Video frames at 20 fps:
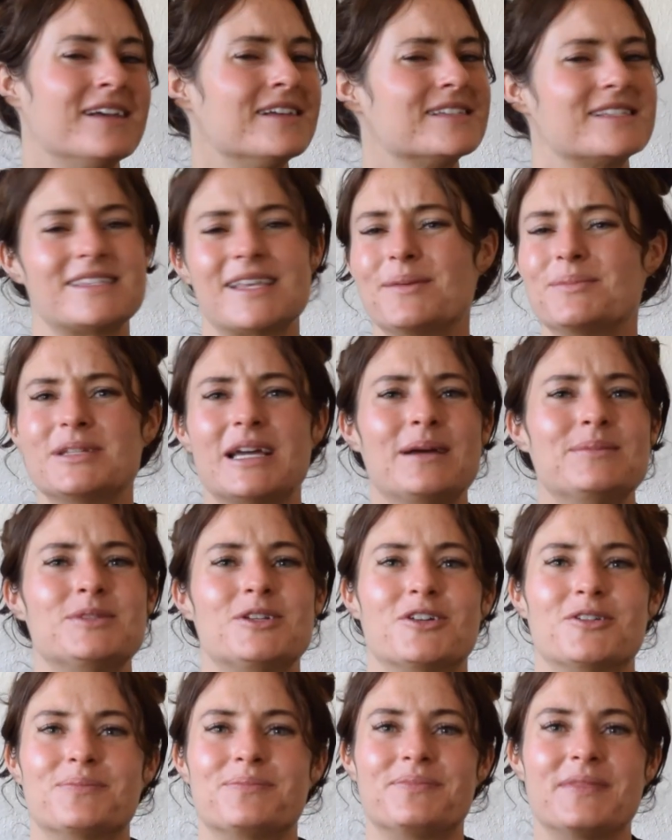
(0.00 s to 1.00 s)
Sometimes
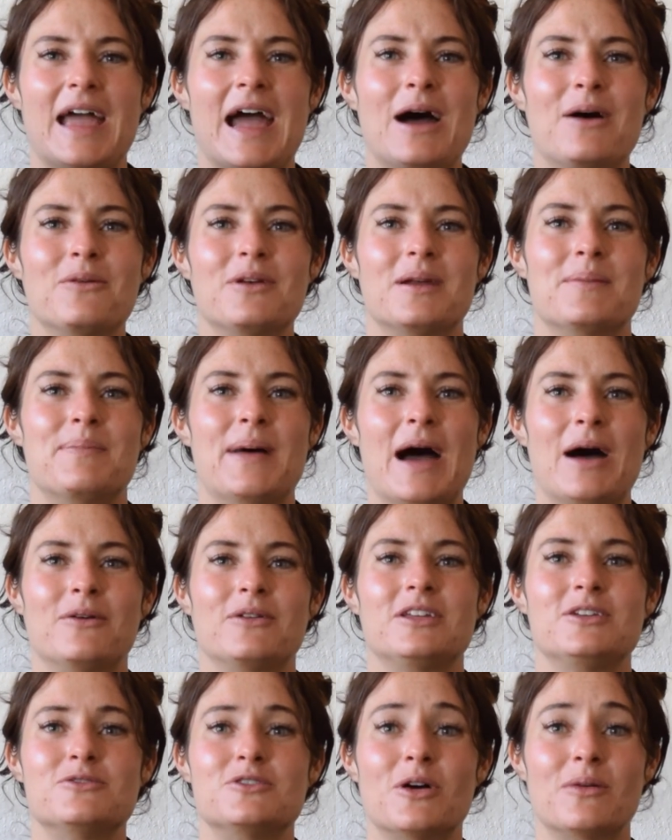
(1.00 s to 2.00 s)
you're out and about
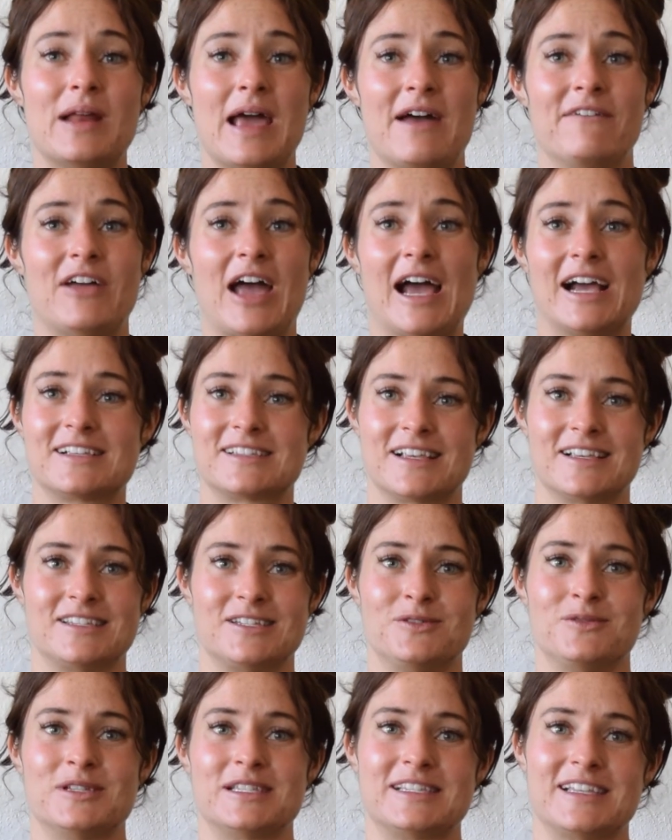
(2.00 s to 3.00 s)
and you don't have access
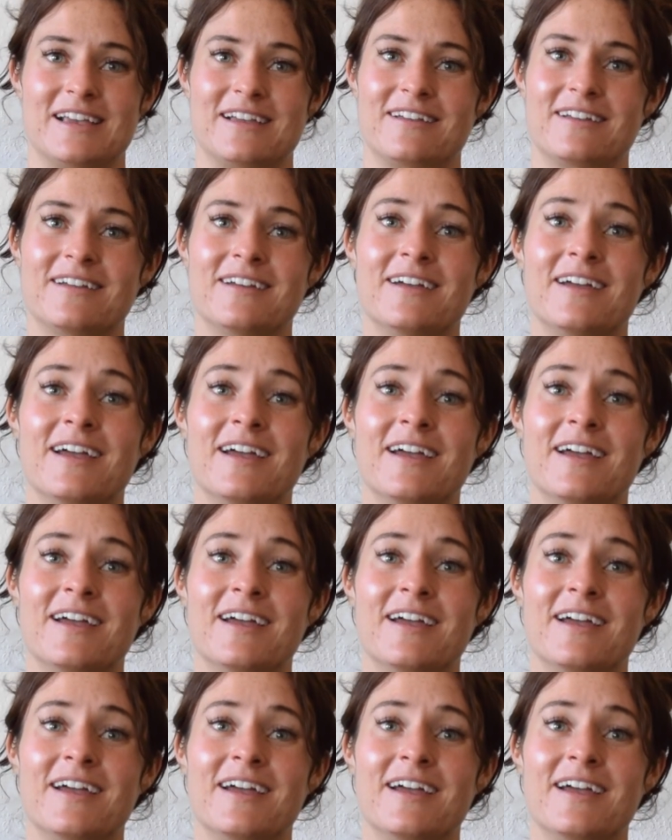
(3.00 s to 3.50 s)
to a sink.